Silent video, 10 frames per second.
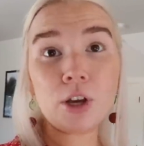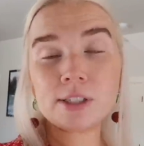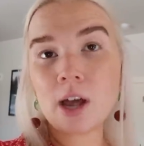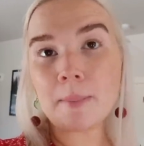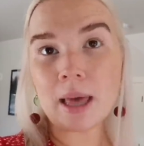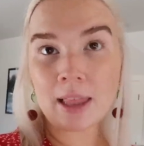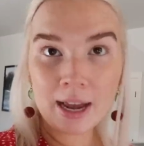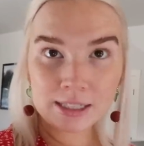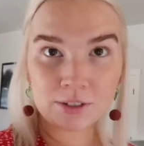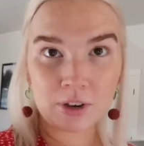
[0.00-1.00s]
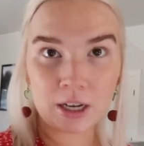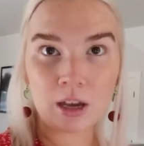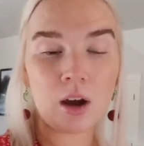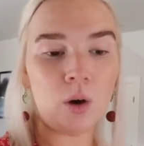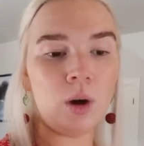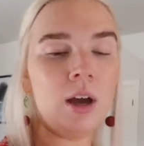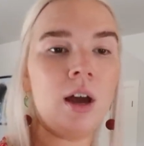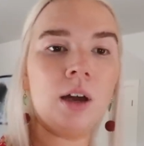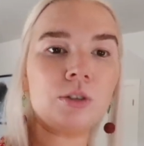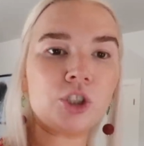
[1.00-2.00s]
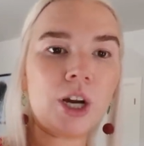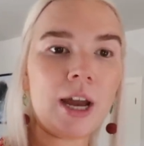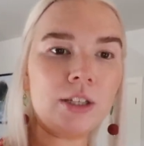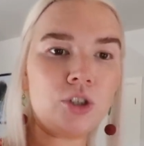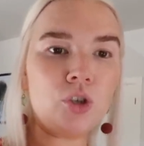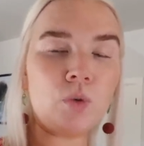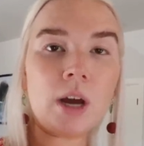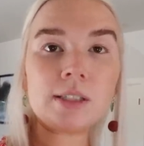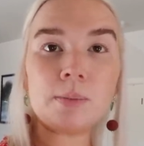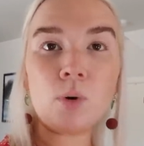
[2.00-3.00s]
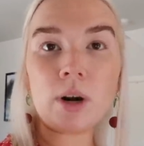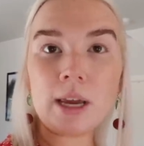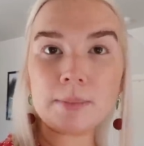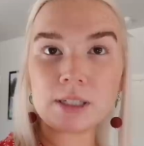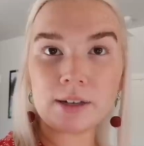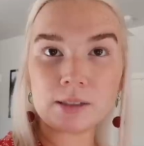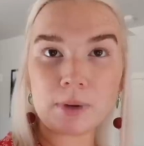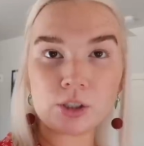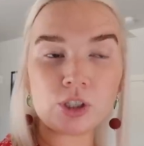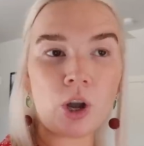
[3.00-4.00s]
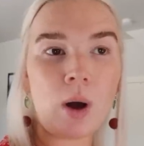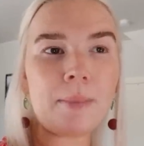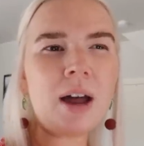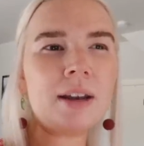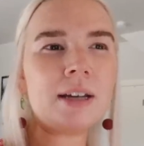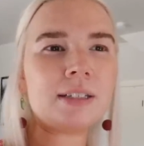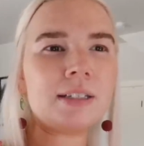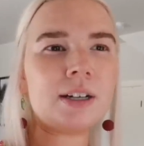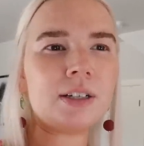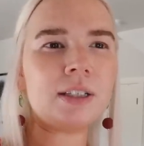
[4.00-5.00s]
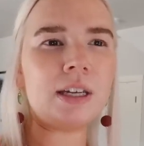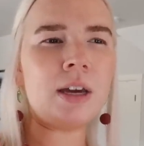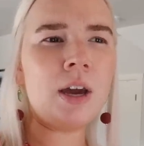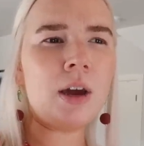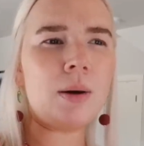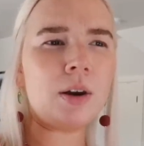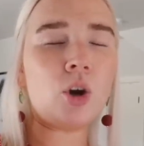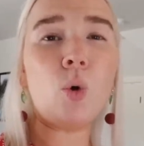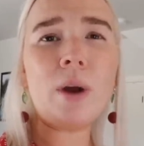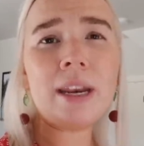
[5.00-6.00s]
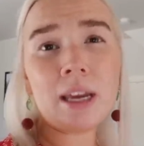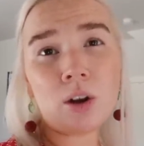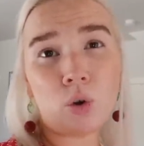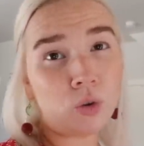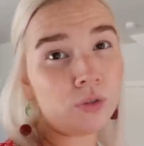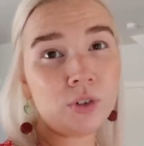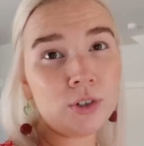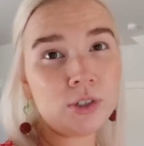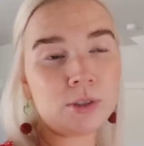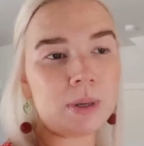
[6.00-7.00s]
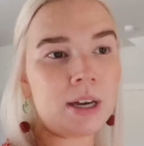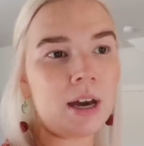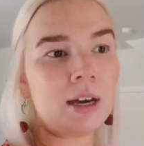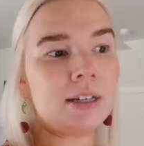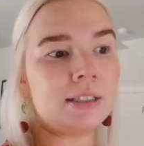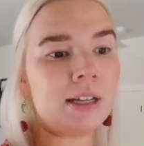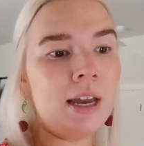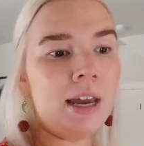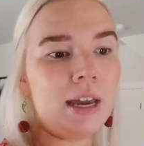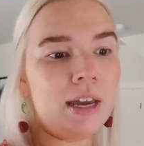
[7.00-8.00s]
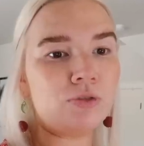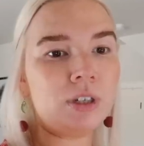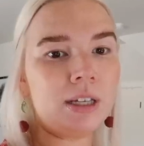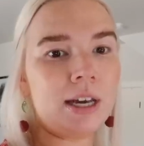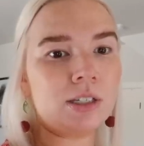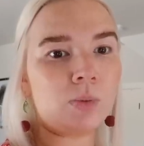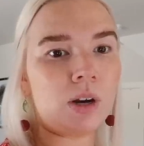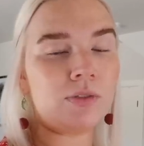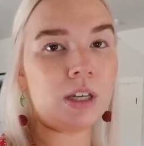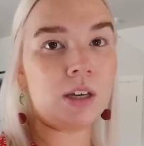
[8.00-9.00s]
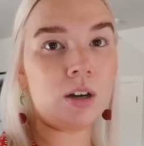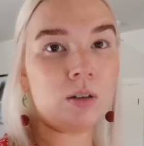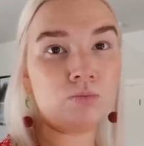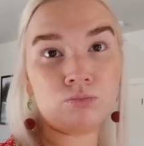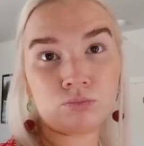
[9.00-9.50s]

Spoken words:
y'all saw my last video, trying to not support Amazon as much, so I'm not necessarily quitting Whole Foods because it really is one of the